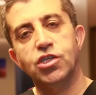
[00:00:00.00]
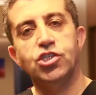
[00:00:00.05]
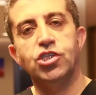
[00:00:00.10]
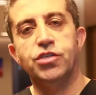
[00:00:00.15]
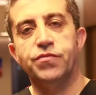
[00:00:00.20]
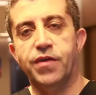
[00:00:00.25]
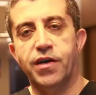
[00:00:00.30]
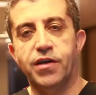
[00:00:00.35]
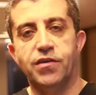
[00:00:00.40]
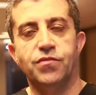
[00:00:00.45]

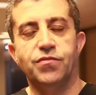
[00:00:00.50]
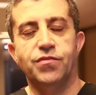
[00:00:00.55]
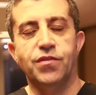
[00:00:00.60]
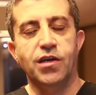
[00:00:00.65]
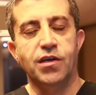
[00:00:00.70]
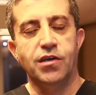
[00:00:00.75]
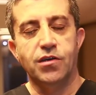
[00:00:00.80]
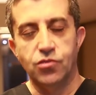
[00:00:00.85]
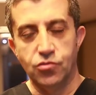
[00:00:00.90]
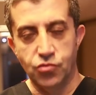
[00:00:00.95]
Do I
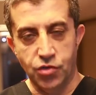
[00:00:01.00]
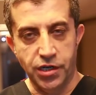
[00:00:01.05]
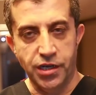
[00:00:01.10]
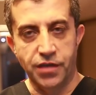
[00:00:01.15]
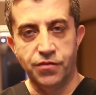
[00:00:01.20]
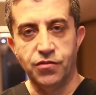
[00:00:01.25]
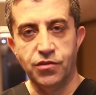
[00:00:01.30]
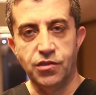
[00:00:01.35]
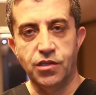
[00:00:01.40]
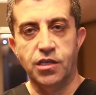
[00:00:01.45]
lose
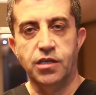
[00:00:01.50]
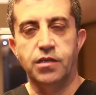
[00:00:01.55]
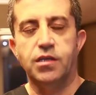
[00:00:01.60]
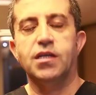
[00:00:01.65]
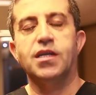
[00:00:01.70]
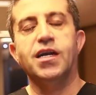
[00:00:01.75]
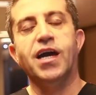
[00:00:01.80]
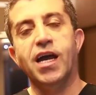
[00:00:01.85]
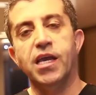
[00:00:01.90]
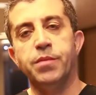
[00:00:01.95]
grafts
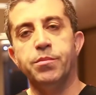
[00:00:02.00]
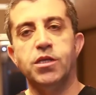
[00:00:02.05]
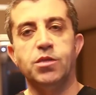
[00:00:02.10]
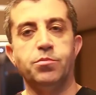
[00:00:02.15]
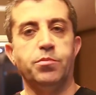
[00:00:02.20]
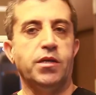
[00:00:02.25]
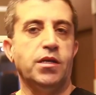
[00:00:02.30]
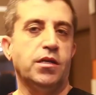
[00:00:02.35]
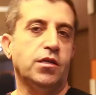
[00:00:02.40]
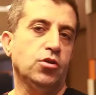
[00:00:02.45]
after the
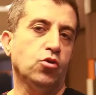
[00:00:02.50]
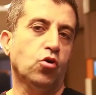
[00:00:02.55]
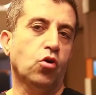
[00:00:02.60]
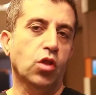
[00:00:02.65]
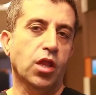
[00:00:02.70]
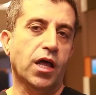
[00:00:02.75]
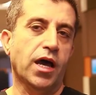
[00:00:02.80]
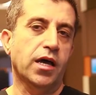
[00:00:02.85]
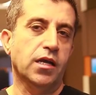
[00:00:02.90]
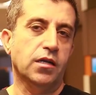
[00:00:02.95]

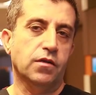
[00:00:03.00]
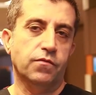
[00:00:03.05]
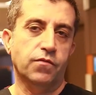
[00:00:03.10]
surgery?